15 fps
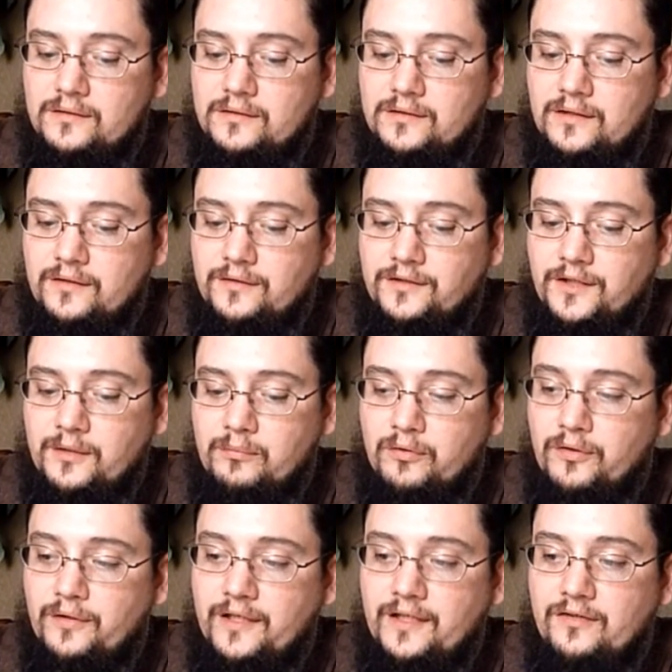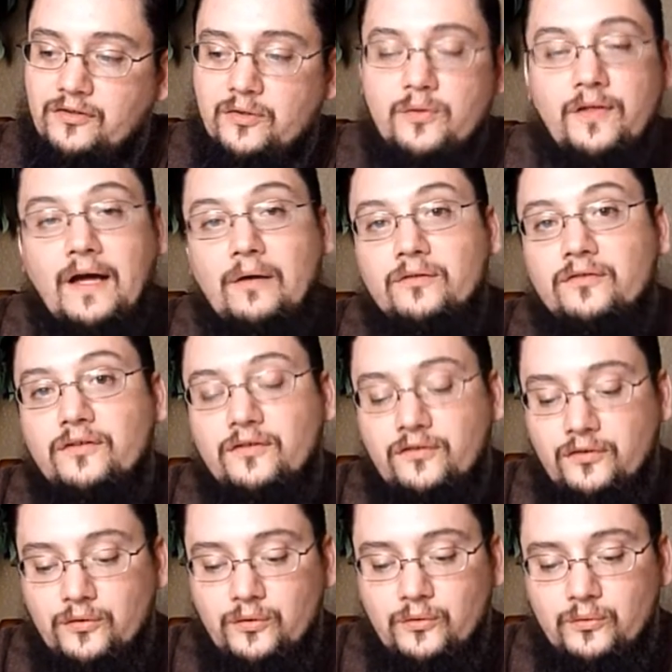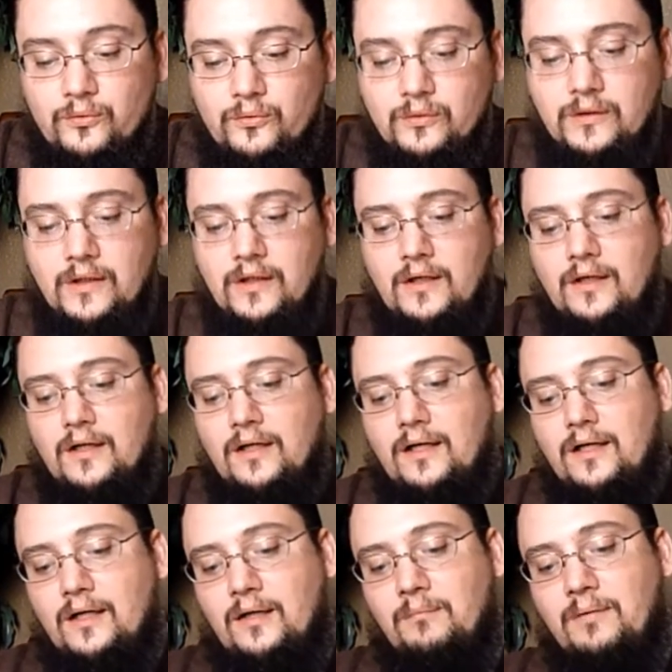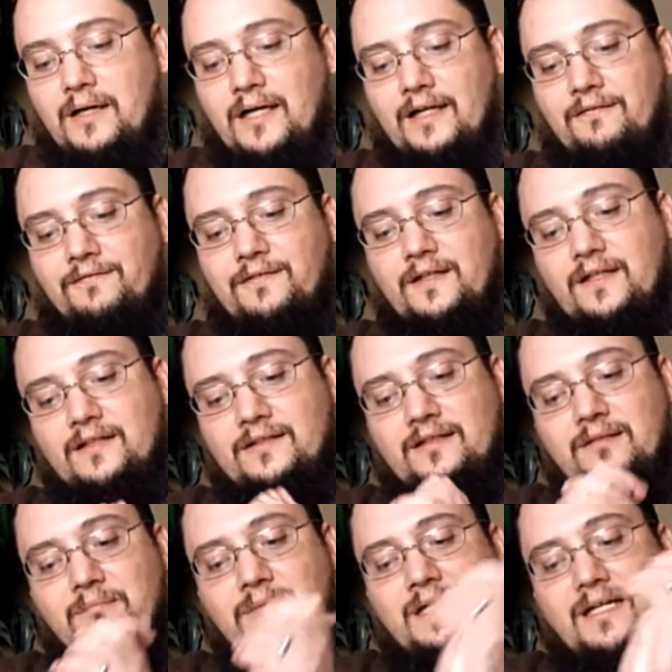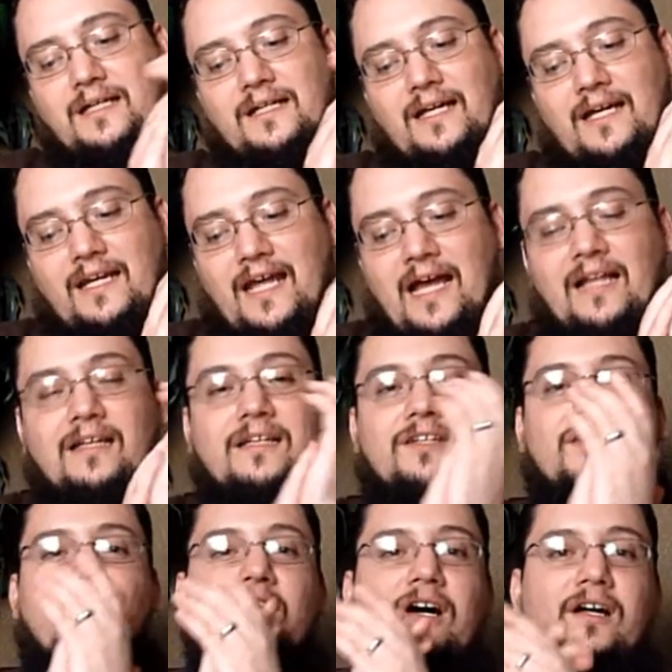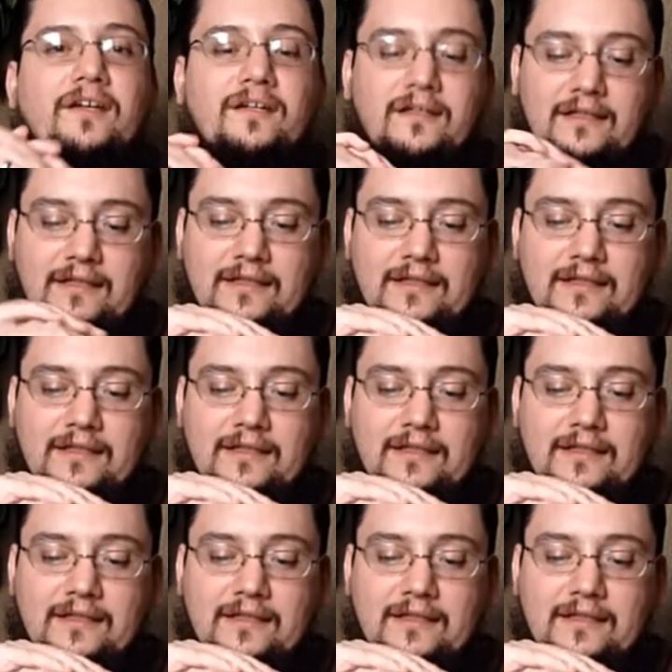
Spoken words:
Southern Tier Brewing, in 2002 by Phineas DeMink and Alan Yon.